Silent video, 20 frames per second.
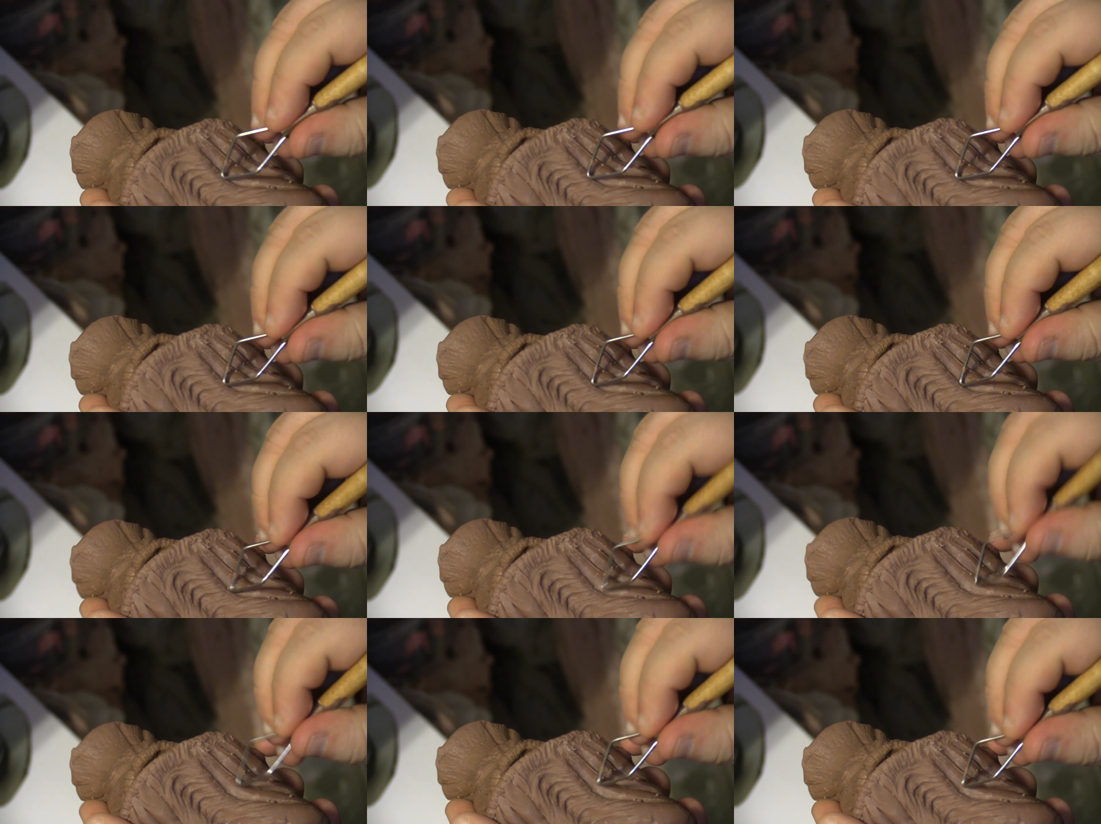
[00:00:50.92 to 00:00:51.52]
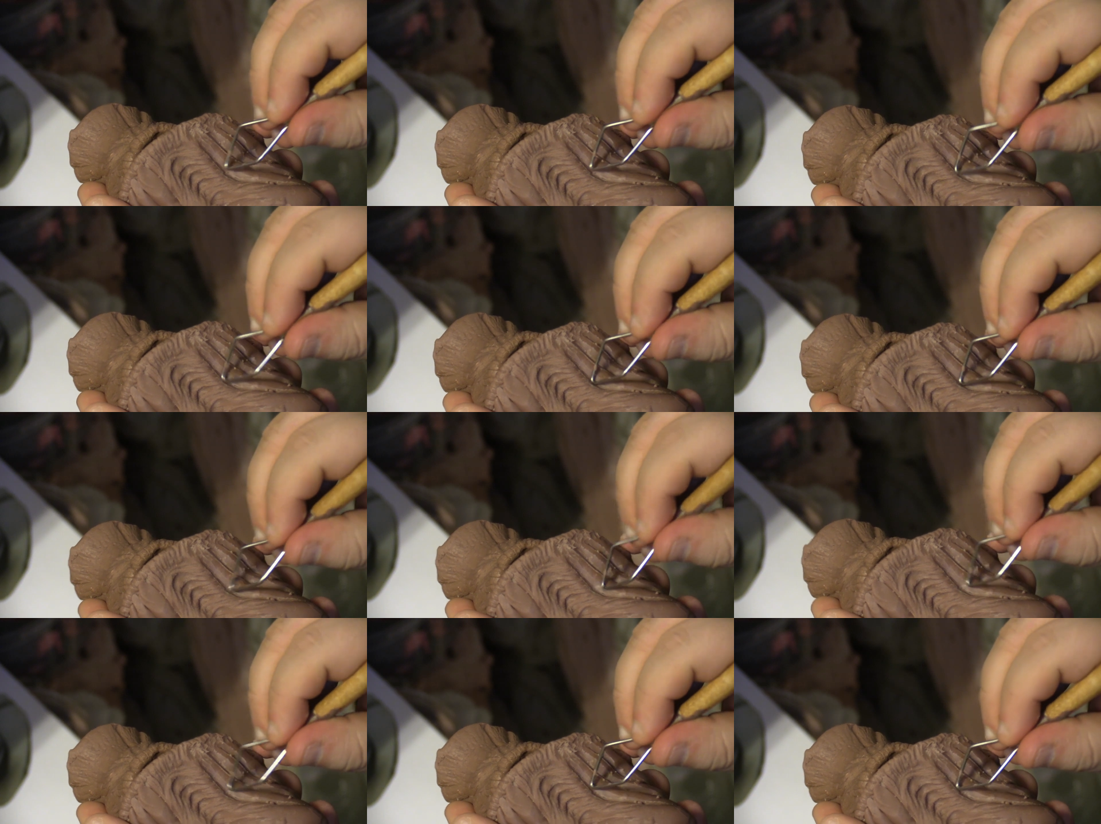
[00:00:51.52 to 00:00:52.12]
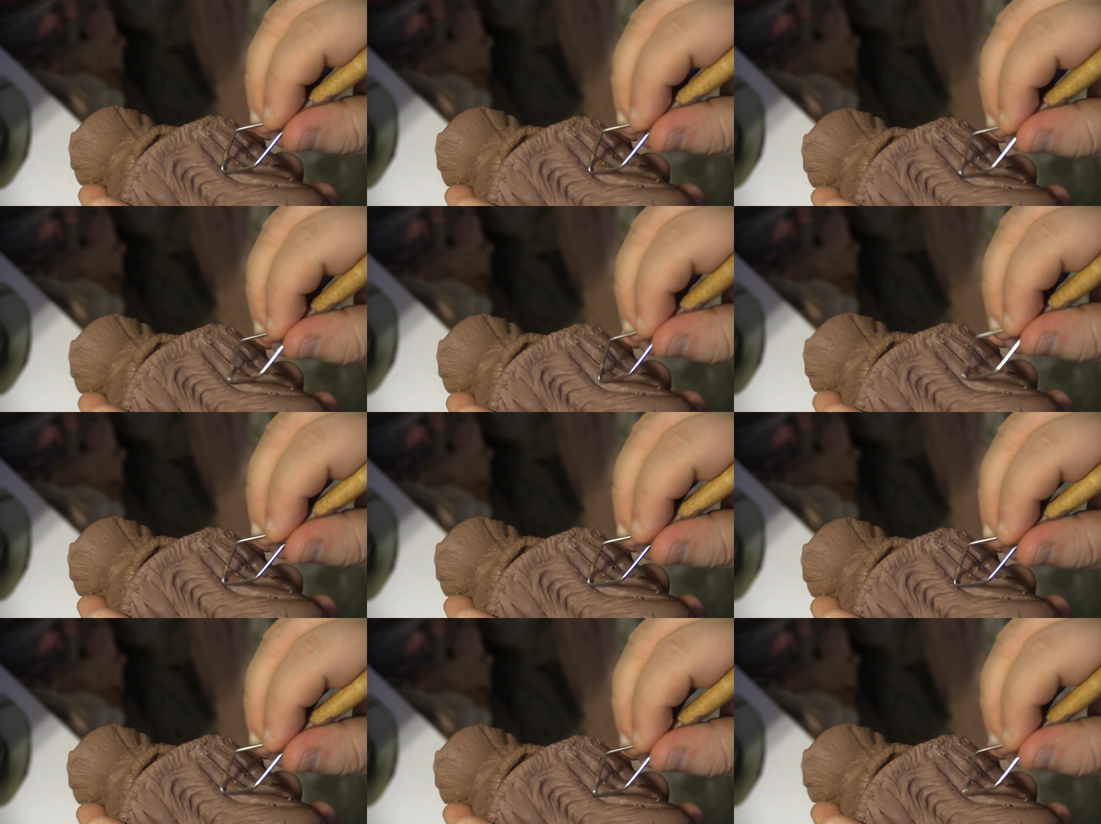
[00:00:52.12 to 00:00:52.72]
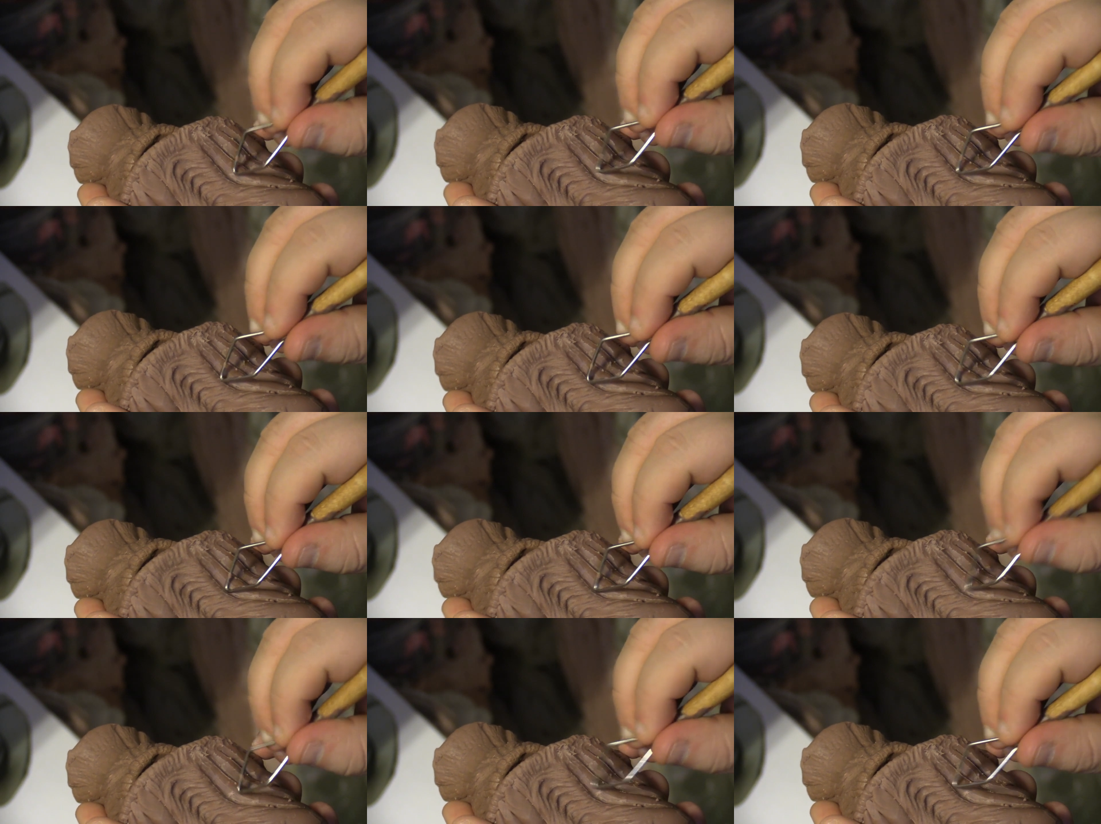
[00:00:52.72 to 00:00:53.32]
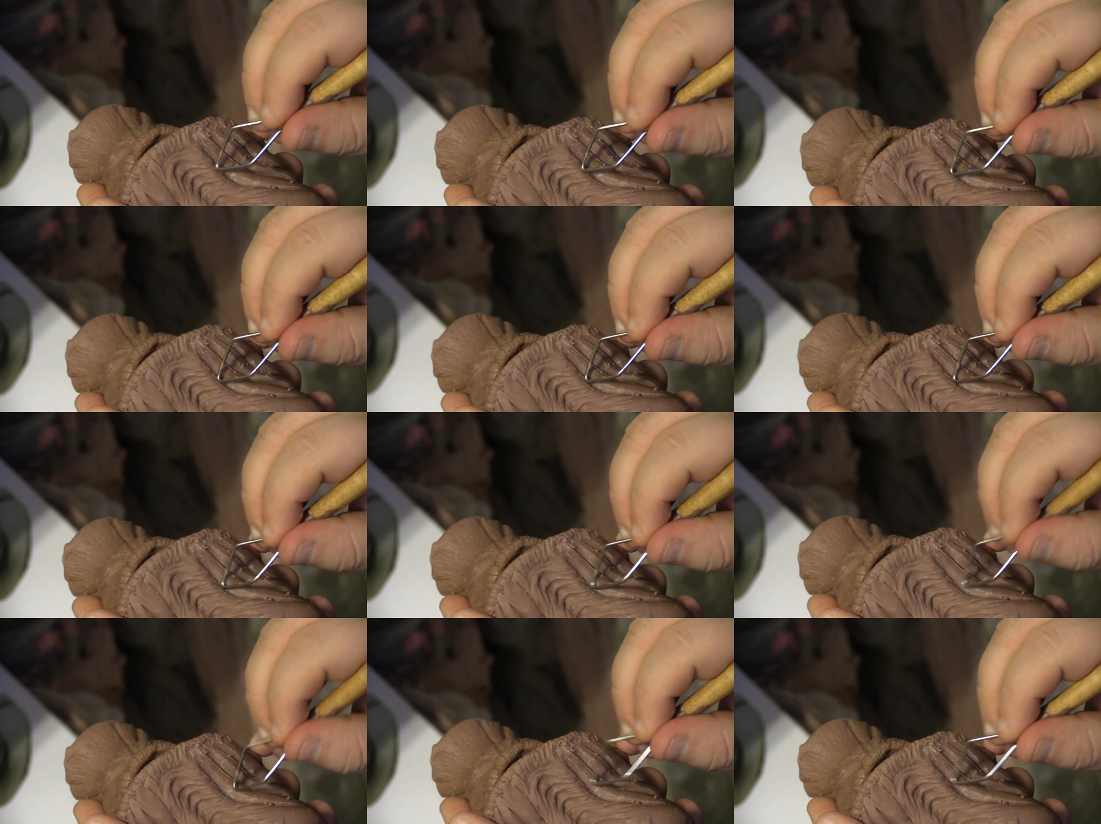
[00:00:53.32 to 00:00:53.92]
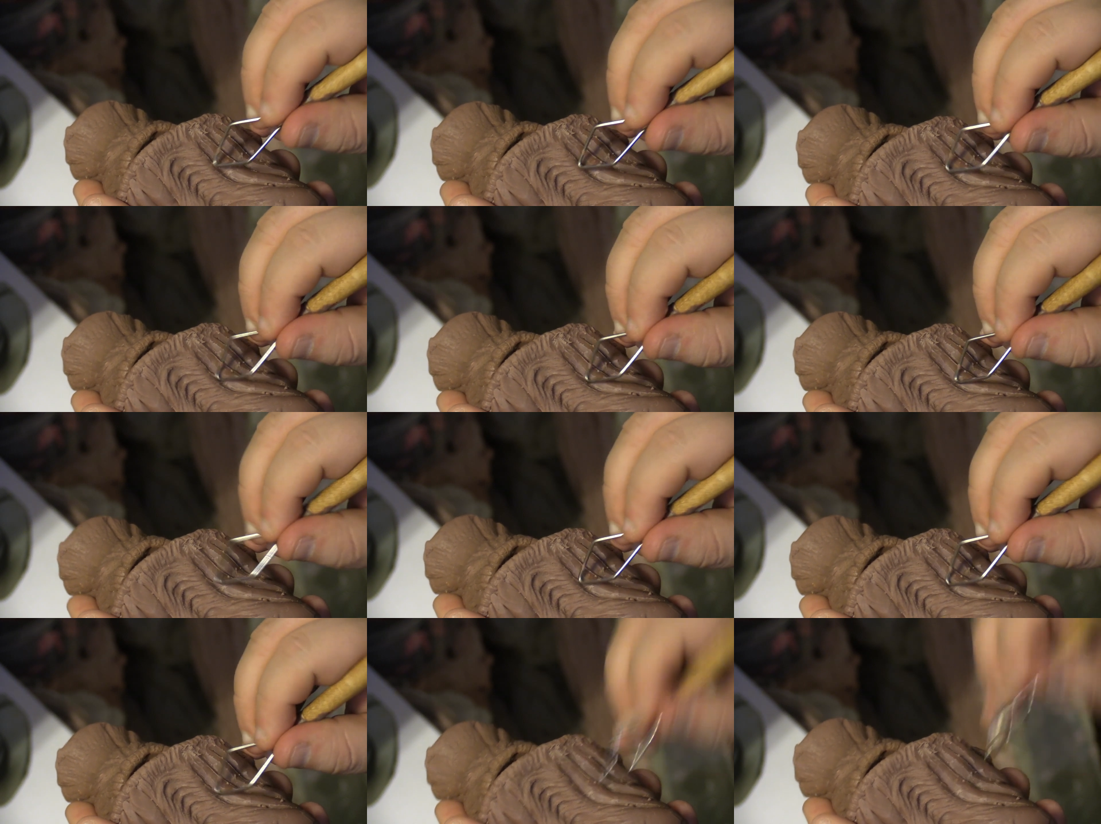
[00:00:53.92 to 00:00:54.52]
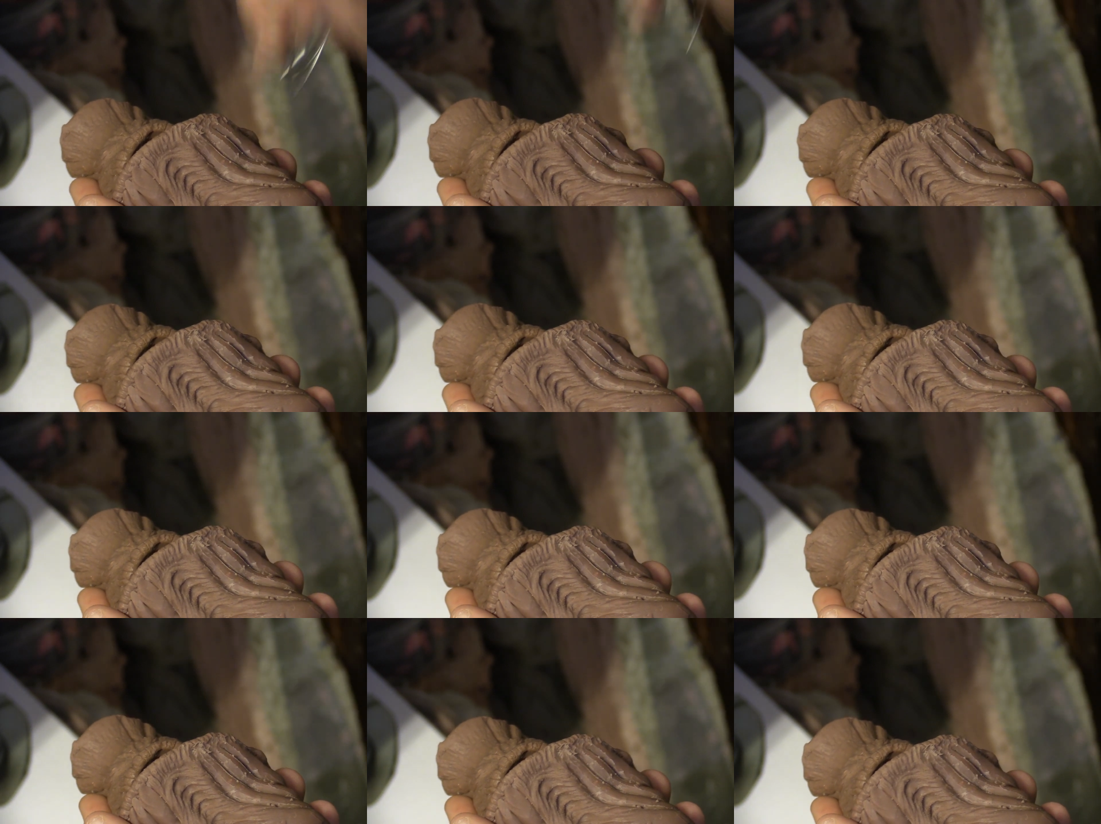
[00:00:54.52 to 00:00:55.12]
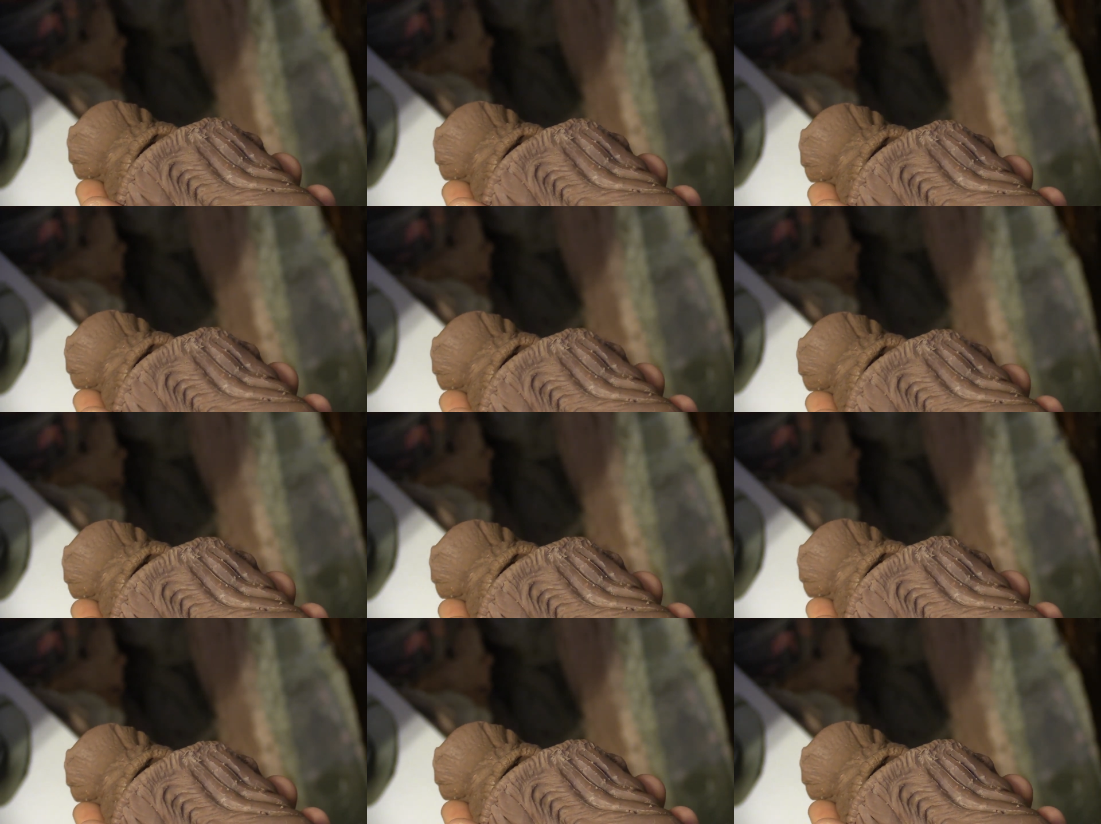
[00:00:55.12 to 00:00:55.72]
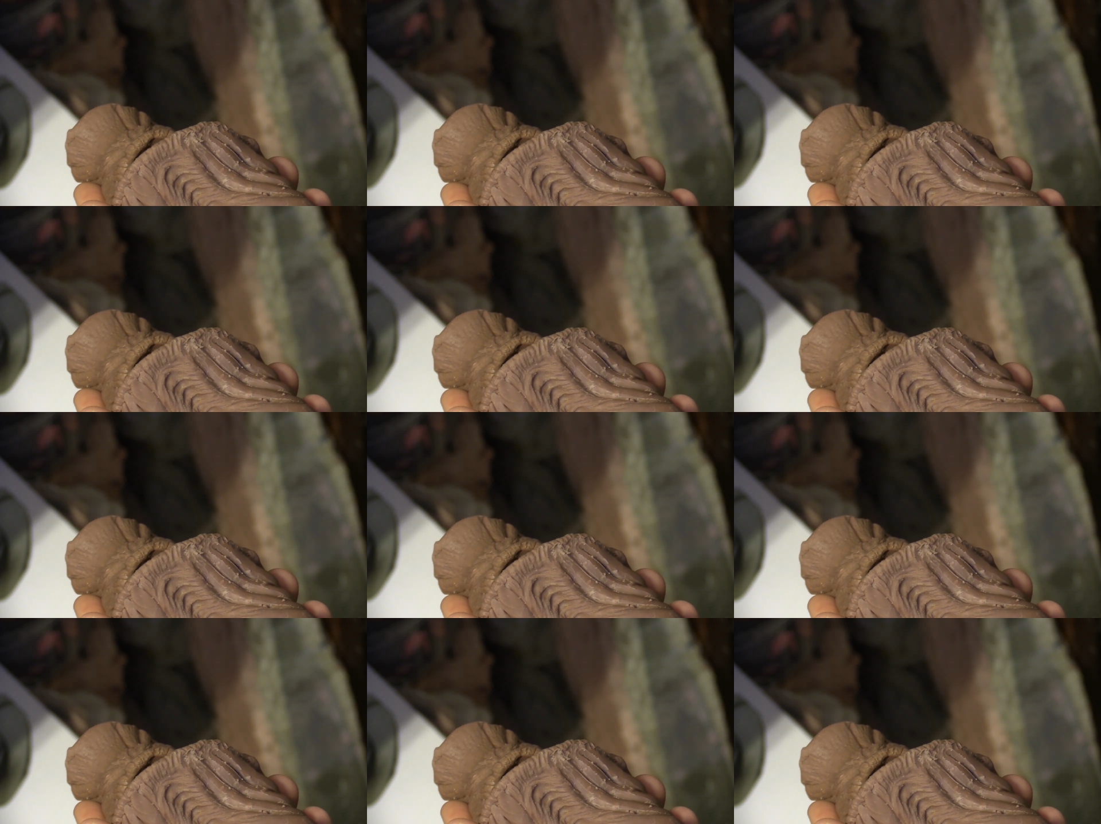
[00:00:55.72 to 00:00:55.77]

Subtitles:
Nobody's mouth can be seen.